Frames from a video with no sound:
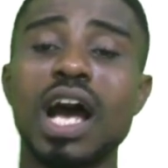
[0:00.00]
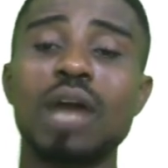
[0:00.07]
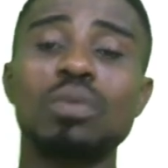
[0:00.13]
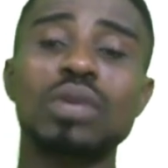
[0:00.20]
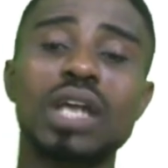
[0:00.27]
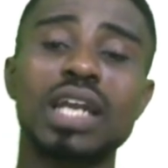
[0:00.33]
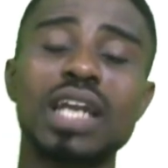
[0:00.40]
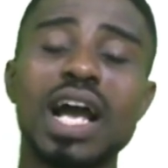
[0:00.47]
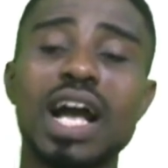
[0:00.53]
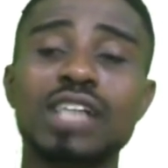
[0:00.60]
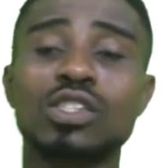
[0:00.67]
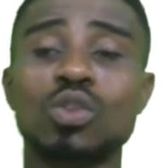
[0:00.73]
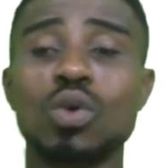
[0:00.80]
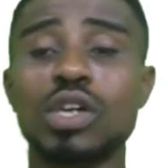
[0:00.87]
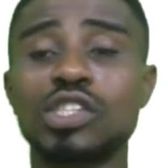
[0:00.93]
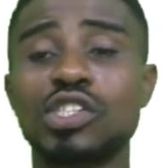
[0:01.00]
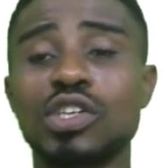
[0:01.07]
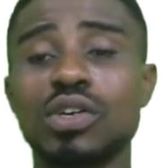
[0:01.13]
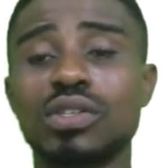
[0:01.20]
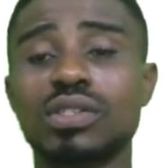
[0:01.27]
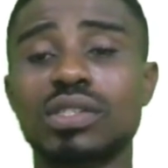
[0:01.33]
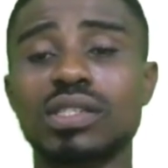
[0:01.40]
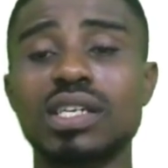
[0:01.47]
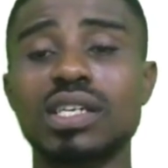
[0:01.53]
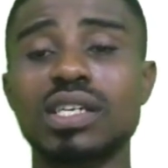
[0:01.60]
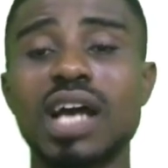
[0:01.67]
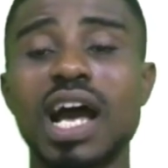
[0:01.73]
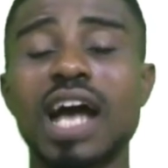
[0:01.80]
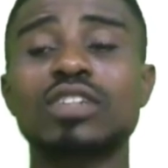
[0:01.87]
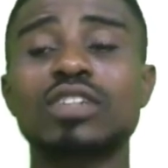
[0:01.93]
and we can ask questions
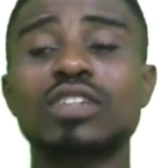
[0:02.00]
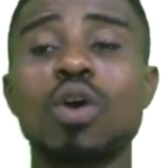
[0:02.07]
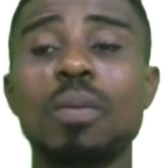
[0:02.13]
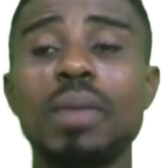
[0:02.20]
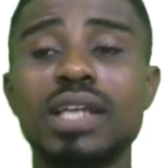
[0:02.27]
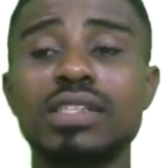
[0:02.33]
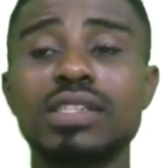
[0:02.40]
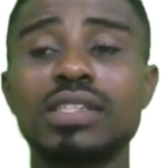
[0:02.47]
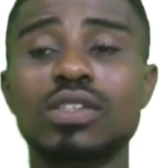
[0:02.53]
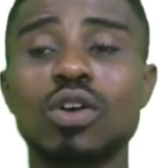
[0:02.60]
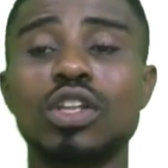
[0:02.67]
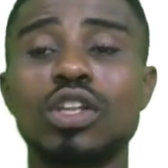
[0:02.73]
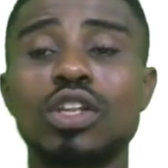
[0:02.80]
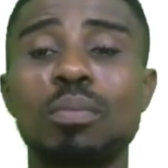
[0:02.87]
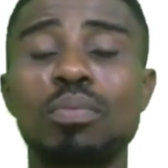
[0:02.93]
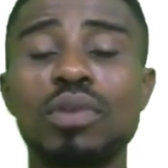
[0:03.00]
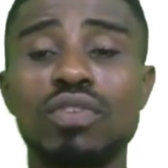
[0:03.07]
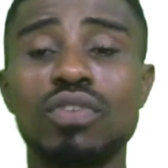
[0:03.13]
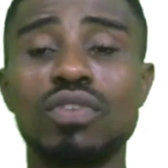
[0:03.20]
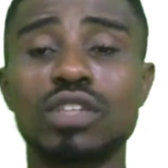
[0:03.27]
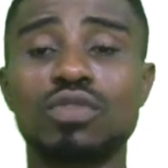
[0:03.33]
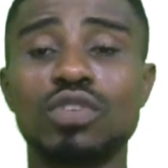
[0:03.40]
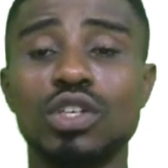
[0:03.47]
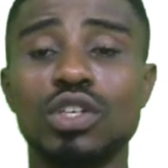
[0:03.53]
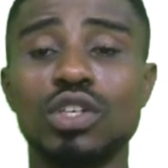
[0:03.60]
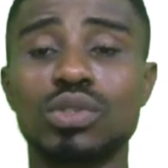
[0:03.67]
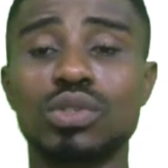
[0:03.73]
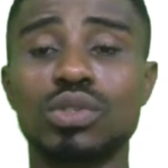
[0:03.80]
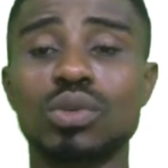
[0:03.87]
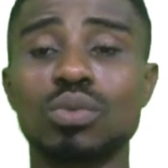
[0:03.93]
and comment on the previous
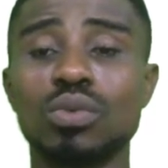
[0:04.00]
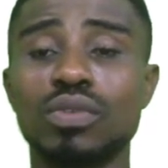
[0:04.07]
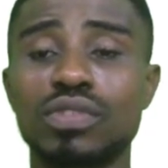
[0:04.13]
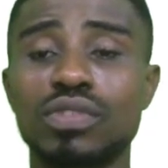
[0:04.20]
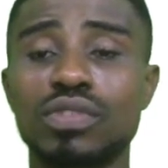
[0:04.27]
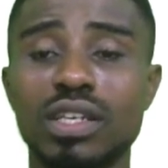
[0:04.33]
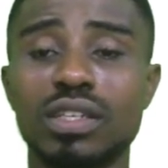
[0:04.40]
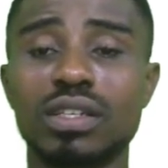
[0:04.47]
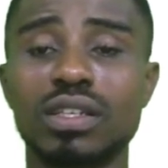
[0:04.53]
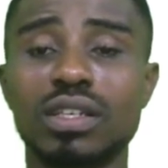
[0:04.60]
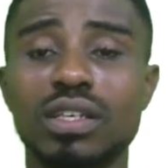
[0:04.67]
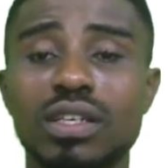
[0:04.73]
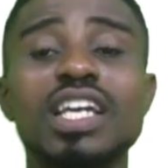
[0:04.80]
videos we've seen.